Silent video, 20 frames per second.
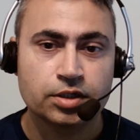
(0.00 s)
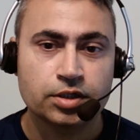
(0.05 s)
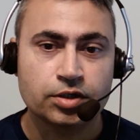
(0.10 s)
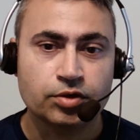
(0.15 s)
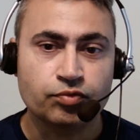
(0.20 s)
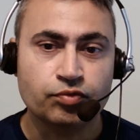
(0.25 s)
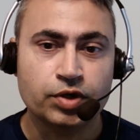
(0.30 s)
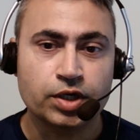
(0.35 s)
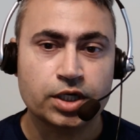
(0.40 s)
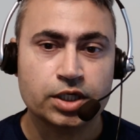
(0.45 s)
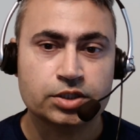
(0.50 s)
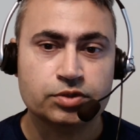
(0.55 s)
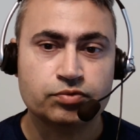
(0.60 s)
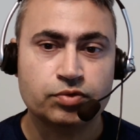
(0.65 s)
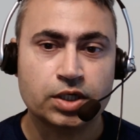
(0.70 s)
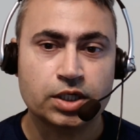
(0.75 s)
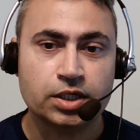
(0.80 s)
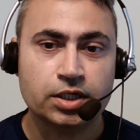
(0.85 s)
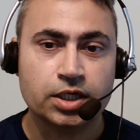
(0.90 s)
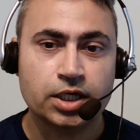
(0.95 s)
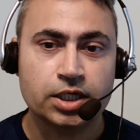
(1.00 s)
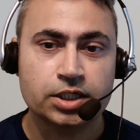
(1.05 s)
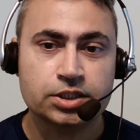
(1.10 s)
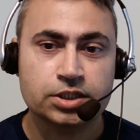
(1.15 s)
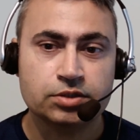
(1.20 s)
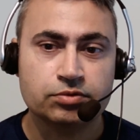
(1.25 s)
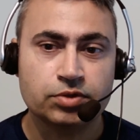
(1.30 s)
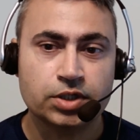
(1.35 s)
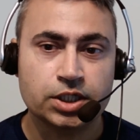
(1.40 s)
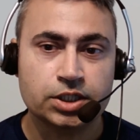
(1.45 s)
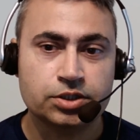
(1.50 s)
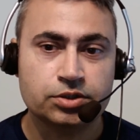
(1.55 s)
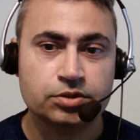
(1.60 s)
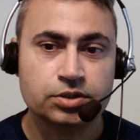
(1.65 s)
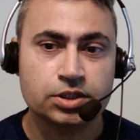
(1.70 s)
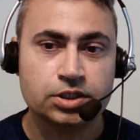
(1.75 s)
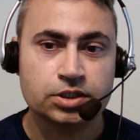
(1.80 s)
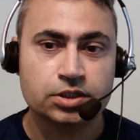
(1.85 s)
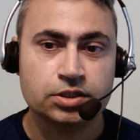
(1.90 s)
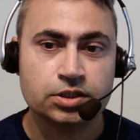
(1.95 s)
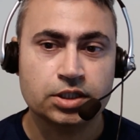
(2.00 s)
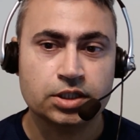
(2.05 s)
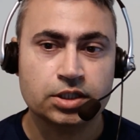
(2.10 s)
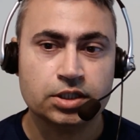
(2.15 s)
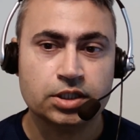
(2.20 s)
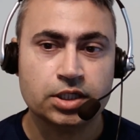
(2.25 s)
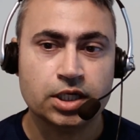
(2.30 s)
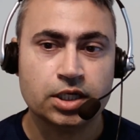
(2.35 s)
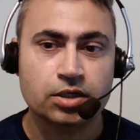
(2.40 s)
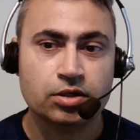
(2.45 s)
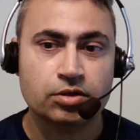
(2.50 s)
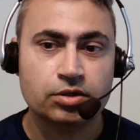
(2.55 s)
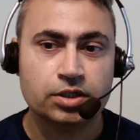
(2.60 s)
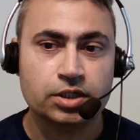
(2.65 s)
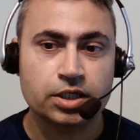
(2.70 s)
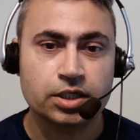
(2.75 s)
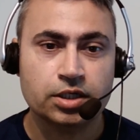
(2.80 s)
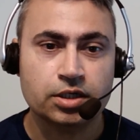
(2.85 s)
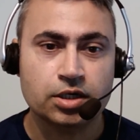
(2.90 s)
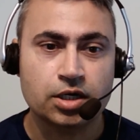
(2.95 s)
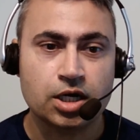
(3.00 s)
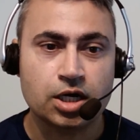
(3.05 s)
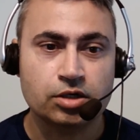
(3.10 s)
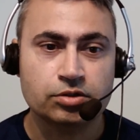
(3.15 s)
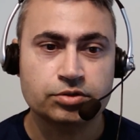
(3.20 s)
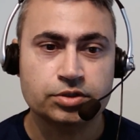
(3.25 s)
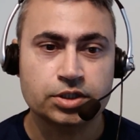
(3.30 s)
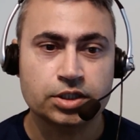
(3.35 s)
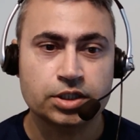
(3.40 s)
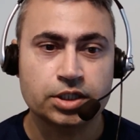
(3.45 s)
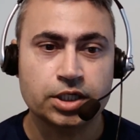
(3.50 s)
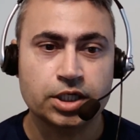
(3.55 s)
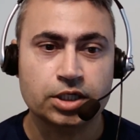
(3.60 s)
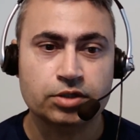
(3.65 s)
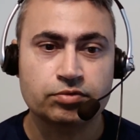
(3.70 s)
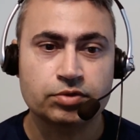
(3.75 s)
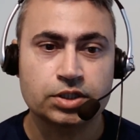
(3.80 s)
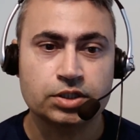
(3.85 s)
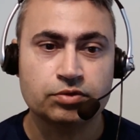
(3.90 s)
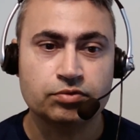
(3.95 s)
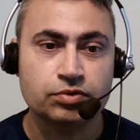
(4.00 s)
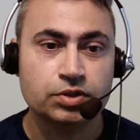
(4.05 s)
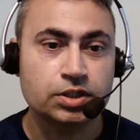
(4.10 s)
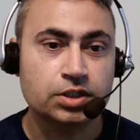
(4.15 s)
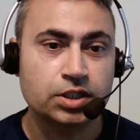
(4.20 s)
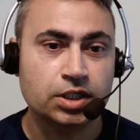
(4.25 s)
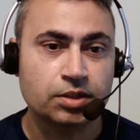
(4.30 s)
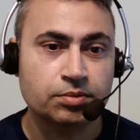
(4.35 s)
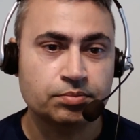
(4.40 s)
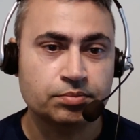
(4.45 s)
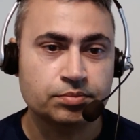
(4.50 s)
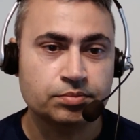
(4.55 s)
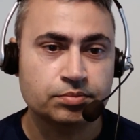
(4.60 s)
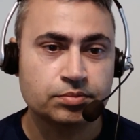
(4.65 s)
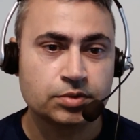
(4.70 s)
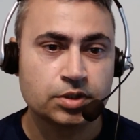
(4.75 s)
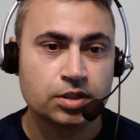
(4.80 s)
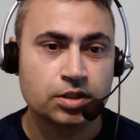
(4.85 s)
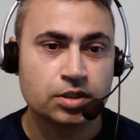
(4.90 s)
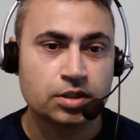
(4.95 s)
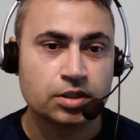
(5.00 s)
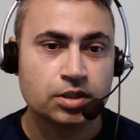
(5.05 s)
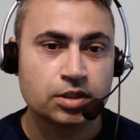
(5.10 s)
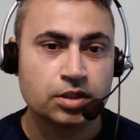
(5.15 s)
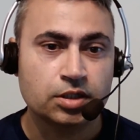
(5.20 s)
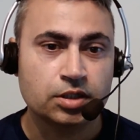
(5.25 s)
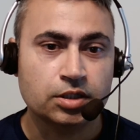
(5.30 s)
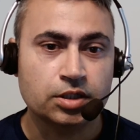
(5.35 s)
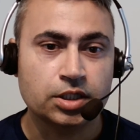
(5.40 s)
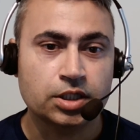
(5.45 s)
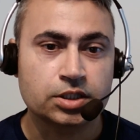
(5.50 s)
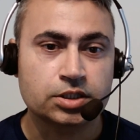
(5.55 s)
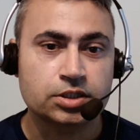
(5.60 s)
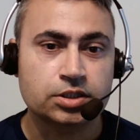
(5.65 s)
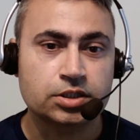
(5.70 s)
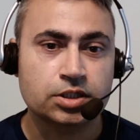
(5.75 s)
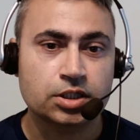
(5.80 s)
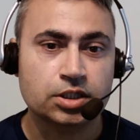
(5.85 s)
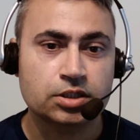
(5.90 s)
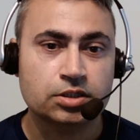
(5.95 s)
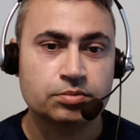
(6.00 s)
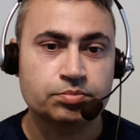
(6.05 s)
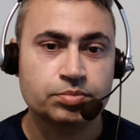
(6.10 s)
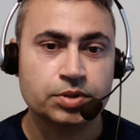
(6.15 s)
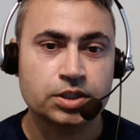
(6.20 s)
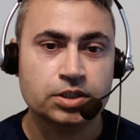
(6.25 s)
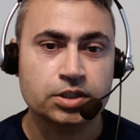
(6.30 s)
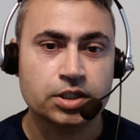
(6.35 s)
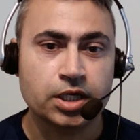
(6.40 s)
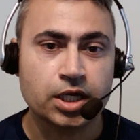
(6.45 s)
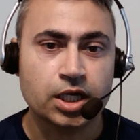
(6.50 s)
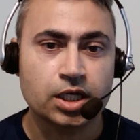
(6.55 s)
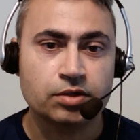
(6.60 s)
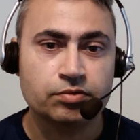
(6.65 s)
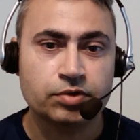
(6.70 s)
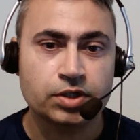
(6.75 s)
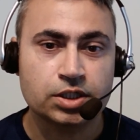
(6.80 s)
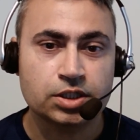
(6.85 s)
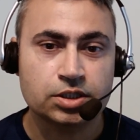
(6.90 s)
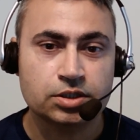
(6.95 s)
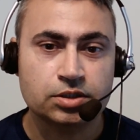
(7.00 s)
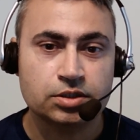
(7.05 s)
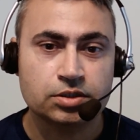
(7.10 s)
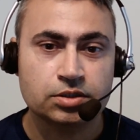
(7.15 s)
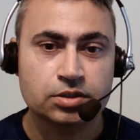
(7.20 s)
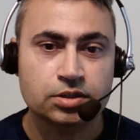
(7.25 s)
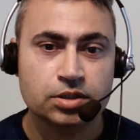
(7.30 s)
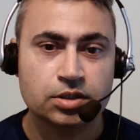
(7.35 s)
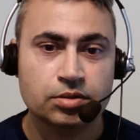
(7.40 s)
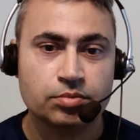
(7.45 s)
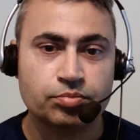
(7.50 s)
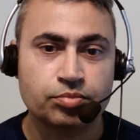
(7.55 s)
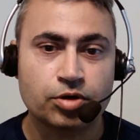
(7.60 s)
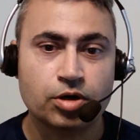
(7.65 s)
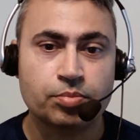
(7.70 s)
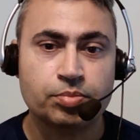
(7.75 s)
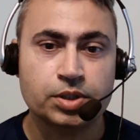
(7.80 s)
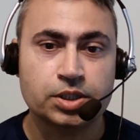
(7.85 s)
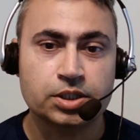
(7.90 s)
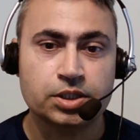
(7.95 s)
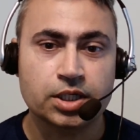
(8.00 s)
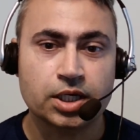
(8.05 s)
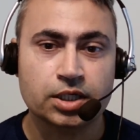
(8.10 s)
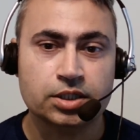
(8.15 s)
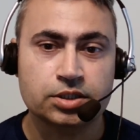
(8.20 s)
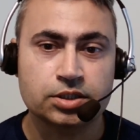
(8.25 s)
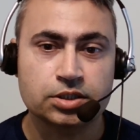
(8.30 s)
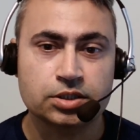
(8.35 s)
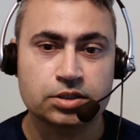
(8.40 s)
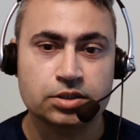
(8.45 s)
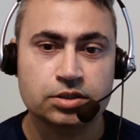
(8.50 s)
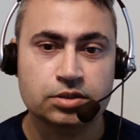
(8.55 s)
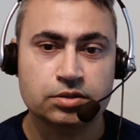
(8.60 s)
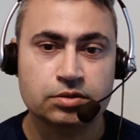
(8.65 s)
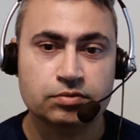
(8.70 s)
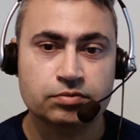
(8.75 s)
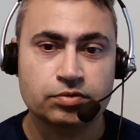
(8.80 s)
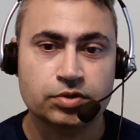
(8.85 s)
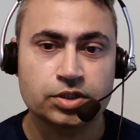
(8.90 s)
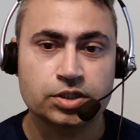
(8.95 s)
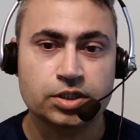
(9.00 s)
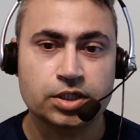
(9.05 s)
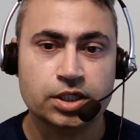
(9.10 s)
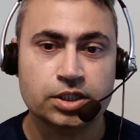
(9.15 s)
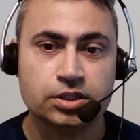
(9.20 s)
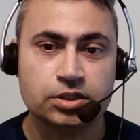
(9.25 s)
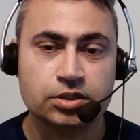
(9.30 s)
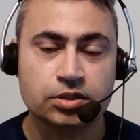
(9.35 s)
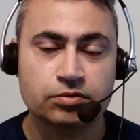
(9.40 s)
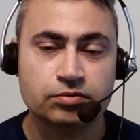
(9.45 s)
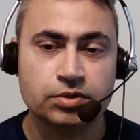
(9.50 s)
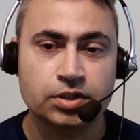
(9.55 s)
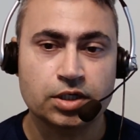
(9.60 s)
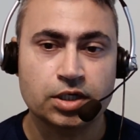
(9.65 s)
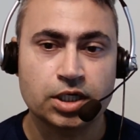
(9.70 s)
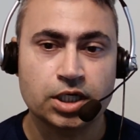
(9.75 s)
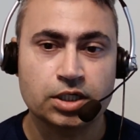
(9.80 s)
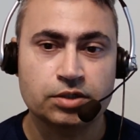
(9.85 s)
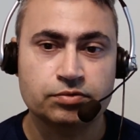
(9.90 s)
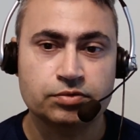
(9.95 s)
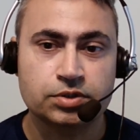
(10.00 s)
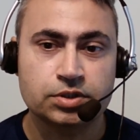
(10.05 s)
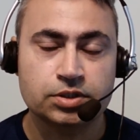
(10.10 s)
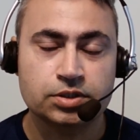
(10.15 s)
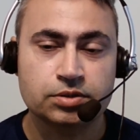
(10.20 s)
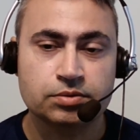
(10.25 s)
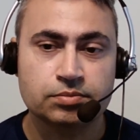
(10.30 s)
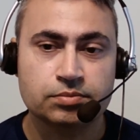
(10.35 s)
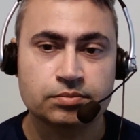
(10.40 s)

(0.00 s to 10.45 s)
Whereas one dies eventually and cannot take house and equity with them, they are stuck paying elevated property taxes for the rest of their lives.